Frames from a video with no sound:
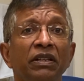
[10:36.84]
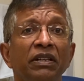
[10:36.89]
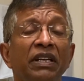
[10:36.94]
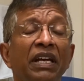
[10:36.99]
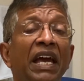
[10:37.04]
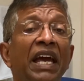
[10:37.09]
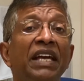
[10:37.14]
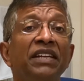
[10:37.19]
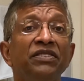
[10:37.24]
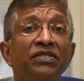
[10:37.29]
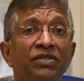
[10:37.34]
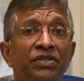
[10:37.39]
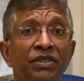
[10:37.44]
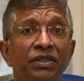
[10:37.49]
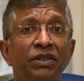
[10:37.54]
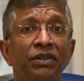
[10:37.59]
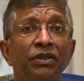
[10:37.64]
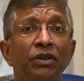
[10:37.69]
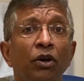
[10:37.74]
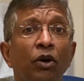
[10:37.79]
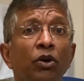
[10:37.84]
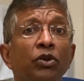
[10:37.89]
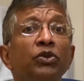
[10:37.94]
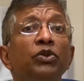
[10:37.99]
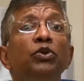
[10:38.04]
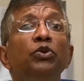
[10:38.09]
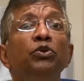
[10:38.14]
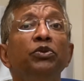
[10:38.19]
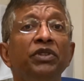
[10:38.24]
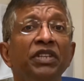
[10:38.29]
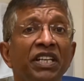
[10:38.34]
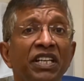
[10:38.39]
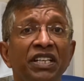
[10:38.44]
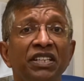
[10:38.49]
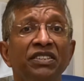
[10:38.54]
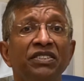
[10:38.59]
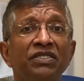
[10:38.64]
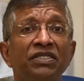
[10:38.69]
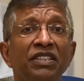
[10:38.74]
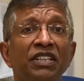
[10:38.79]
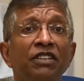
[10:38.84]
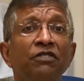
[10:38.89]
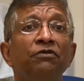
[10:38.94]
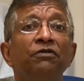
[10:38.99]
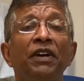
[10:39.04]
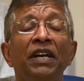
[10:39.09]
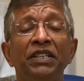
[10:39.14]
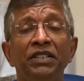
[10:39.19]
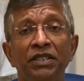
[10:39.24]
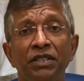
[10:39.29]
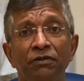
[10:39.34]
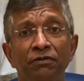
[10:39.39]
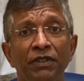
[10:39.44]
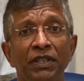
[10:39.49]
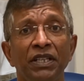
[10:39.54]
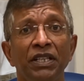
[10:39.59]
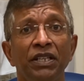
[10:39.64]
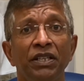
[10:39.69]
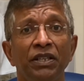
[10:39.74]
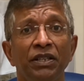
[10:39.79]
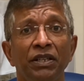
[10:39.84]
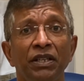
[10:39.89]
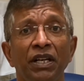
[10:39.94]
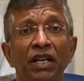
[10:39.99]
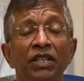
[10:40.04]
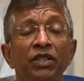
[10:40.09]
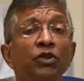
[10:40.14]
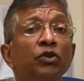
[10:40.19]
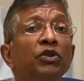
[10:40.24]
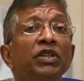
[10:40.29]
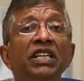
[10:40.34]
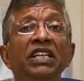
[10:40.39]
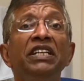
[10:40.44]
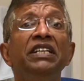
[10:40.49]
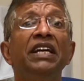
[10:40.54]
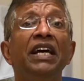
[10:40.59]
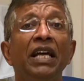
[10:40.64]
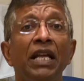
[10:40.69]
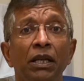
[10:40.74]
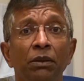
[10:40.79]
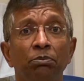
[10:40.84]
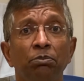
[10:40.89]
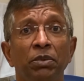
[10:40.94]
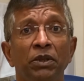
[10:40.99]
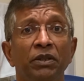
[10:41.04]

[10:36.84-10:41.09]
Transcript: answer or do things effectively and you need help,